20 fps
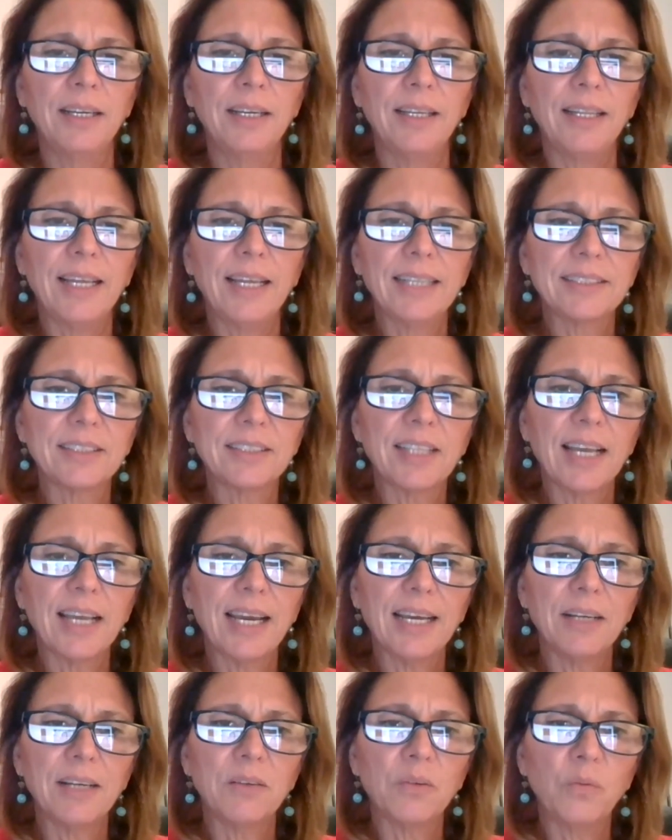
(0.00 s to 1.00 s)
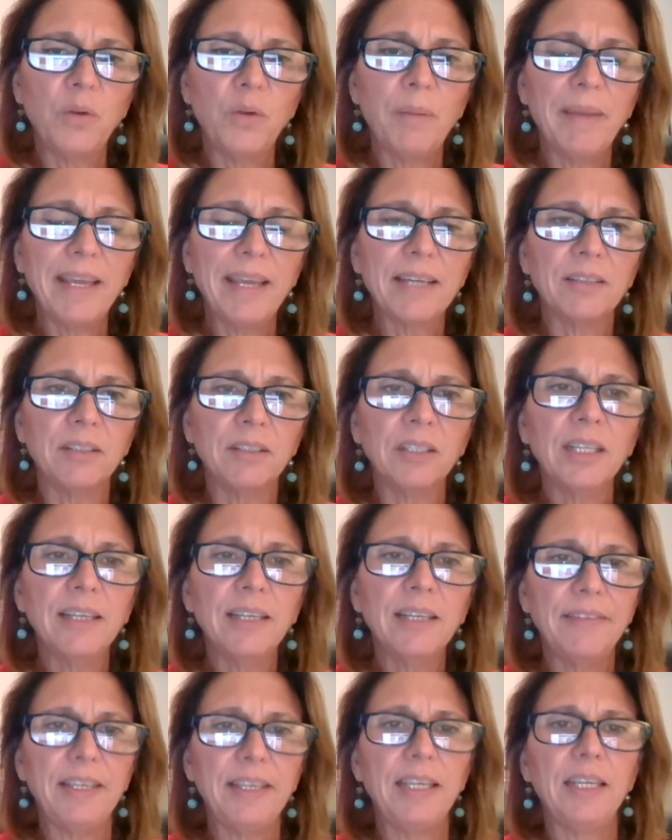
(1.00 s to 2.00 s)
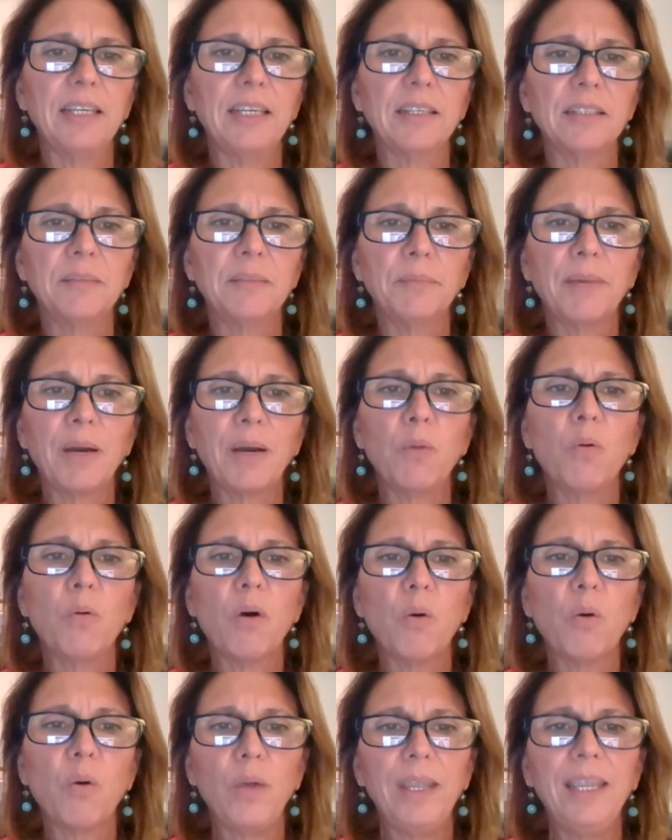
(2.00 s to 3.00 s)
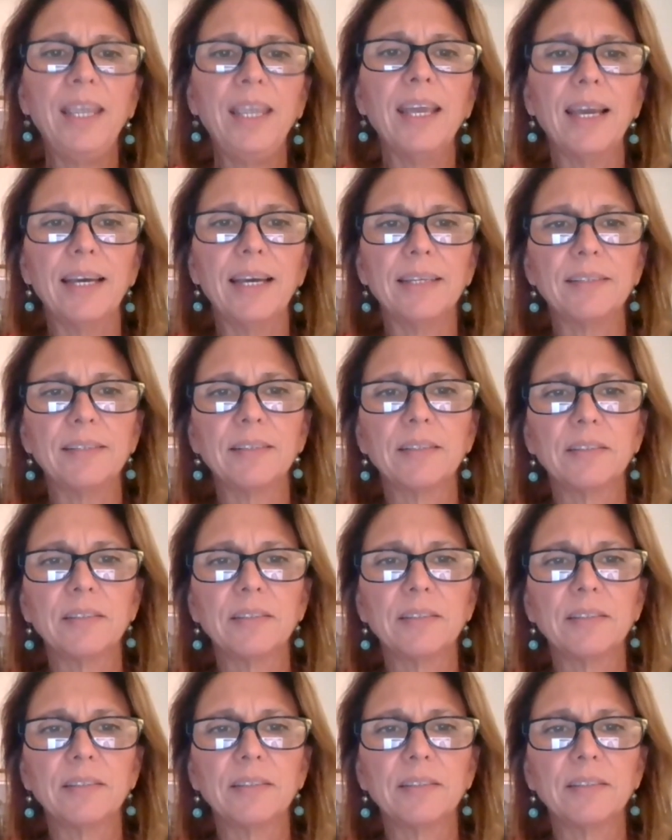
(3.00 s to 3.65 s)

And that's that we make a living by what we get,